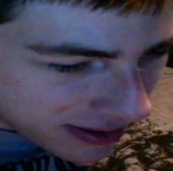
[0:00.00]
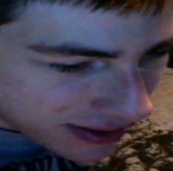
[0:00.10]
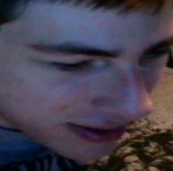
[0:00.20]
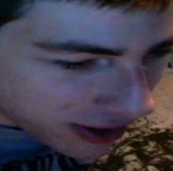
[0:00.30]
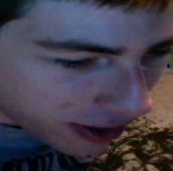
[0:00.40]

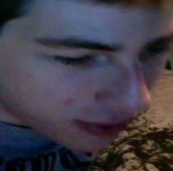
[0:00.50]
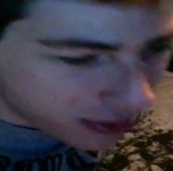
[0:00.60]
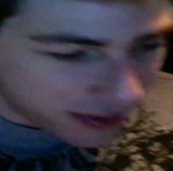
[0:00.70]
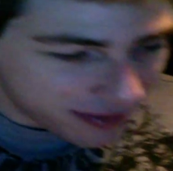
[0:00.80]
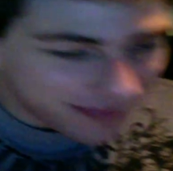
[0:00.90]

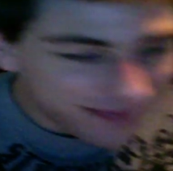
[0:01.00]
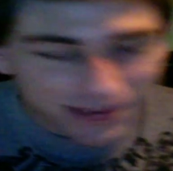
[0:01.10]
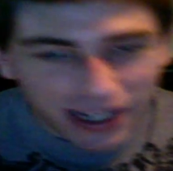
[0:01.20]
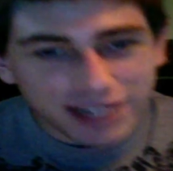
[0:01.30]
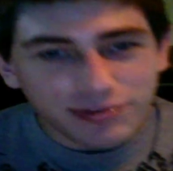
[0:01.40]
So
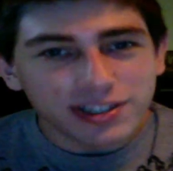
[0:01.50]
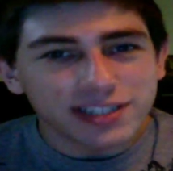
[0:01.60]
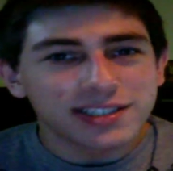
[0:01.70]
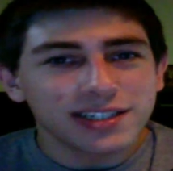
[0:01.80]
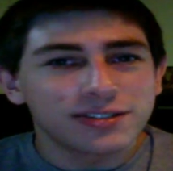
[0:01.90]
I didn't really
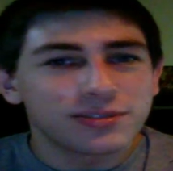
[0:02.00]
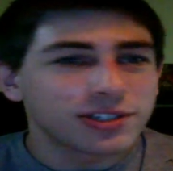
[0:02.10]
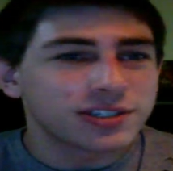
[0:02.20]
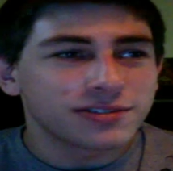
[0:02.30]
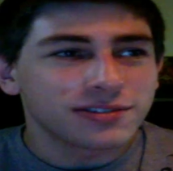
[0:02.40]
see too
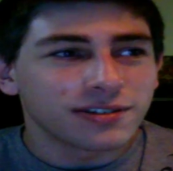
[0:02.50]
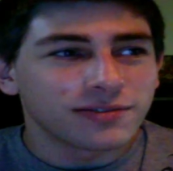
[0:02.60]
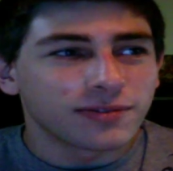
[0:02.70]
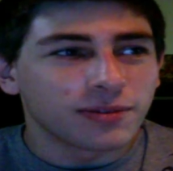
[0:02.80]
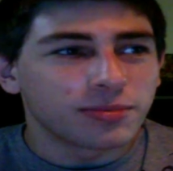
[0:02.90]
much
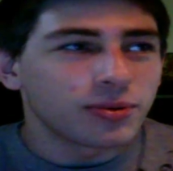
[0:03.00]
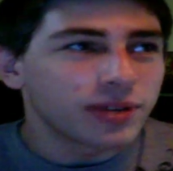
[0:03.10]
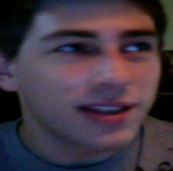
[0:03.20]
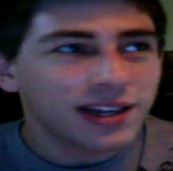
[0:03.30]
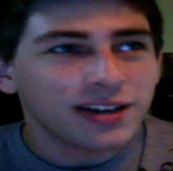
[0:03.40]
of a
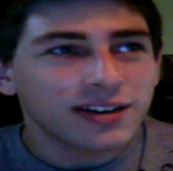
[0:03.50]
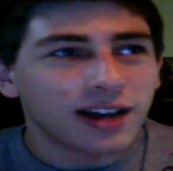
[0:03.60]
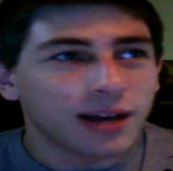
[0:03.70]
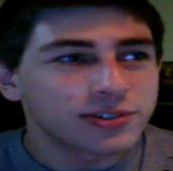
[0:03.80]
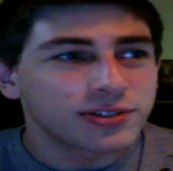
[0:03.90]
point there.
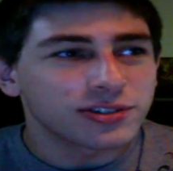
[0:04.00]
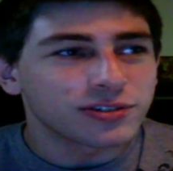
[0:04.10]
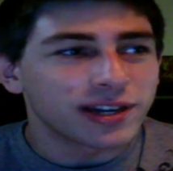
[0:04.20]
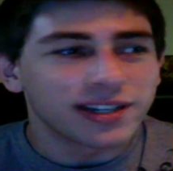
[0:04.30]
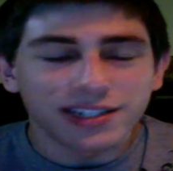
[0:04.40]
I'm sure it's a
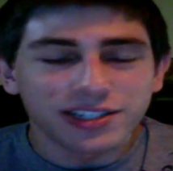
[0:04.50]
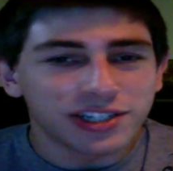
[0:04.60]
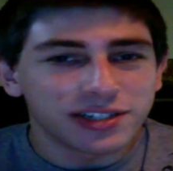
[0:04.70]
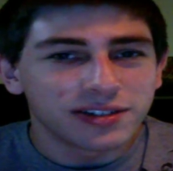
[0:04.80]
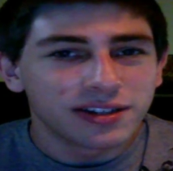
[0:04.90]
great
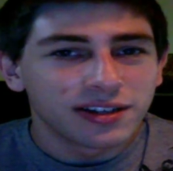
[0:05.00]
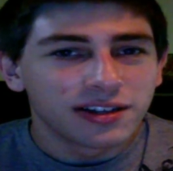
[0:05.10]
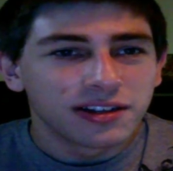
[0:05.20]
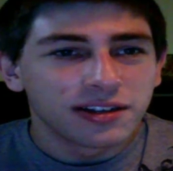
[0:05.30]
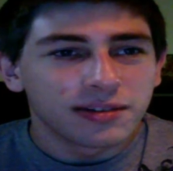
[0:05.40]
addition,
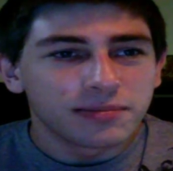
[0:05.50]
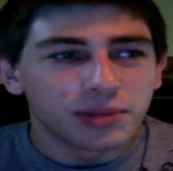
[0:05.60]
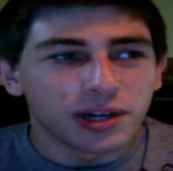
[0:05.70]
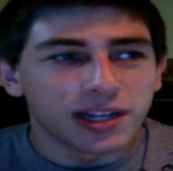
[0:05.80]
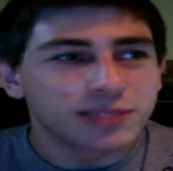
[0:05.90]

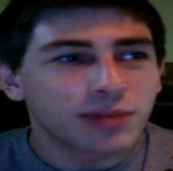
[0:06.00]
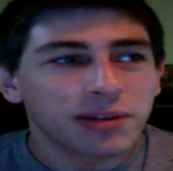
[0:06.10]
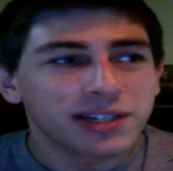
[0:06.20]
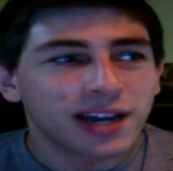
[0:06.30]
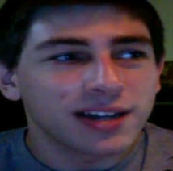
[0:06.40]
but it's probably
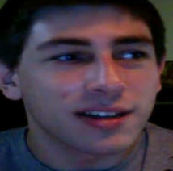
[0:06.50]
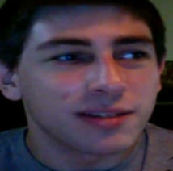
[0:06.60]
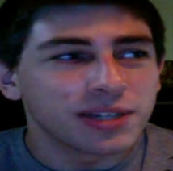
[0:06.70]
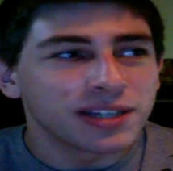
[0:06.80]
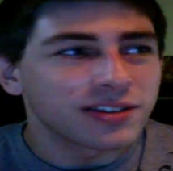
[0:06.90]
not going to
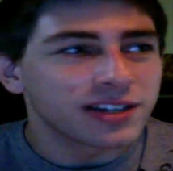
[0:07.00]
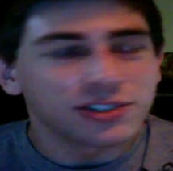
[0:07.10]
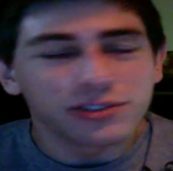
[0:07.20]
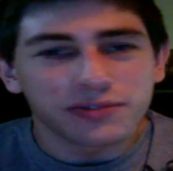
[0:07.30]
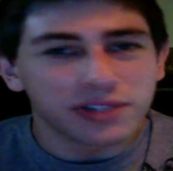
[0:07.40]
be nearly as
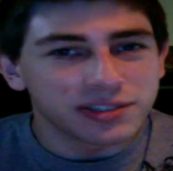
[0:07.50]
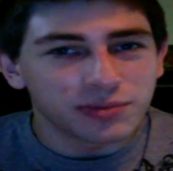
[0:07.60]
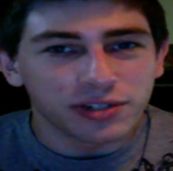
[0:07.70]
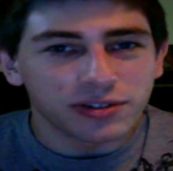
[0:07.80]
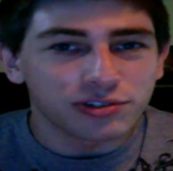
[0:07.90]
useful as when
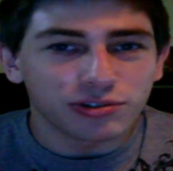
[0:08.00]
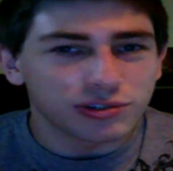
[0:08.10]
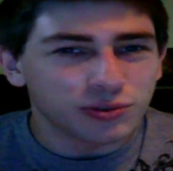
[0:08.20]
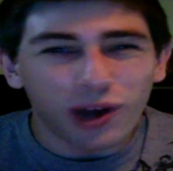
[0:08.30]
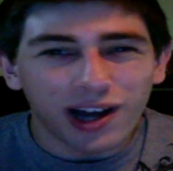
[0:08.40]
you control
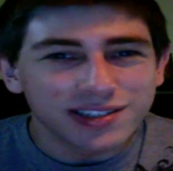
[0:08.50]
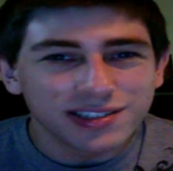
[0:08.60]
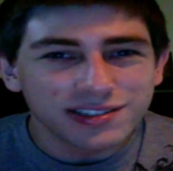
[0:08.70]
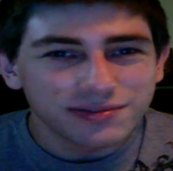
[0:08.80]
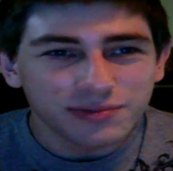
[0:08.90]

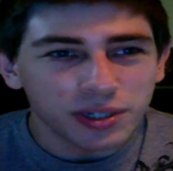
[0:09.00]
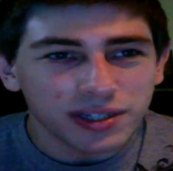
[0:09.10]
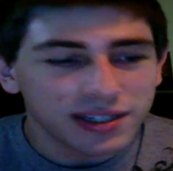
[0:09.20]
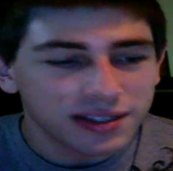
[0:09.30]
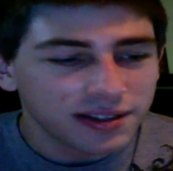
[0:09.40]
squads, really.